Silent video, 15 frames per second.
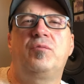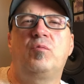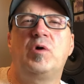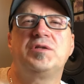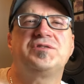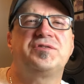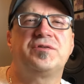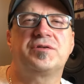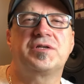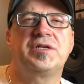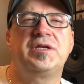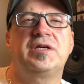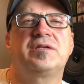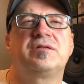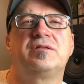Once they're
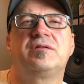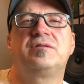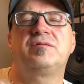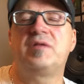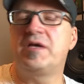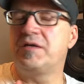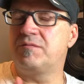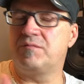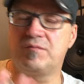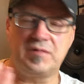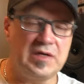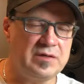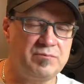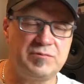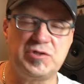connected,
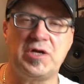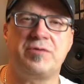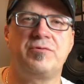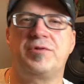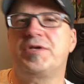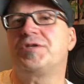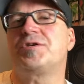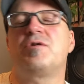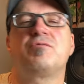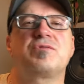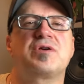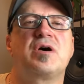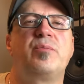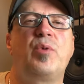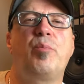they generally don't
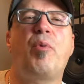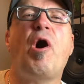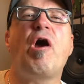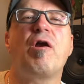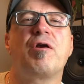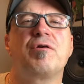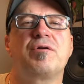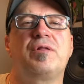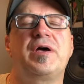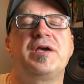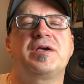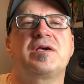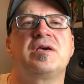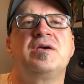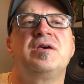come apart
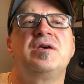like